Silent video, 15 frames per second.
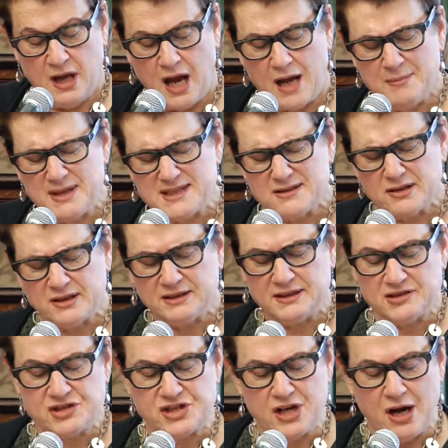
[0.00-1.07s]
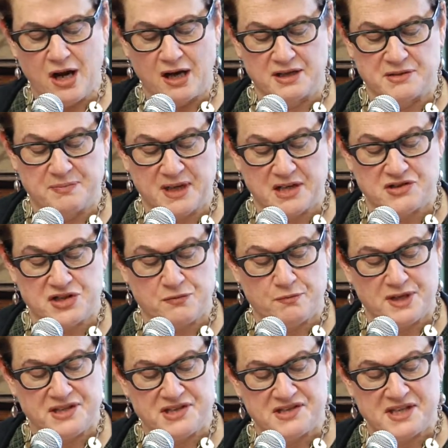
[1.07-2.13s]
I must look a little shocked because she
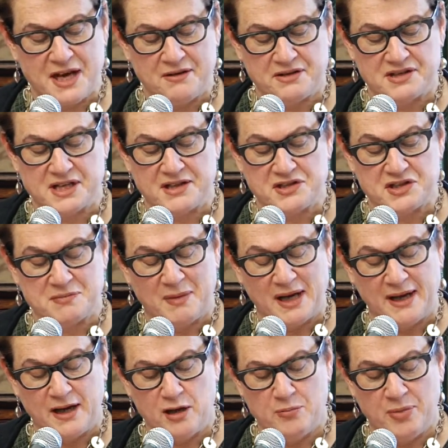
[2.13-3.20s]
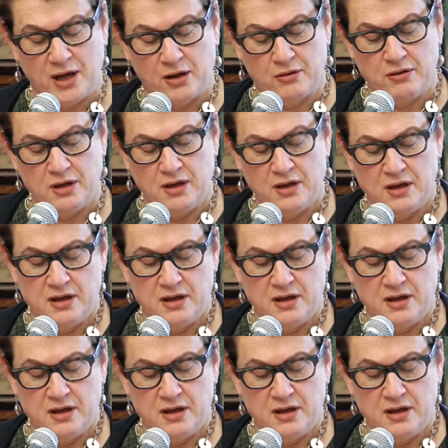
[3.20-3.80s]
reaches out and touches my elbow.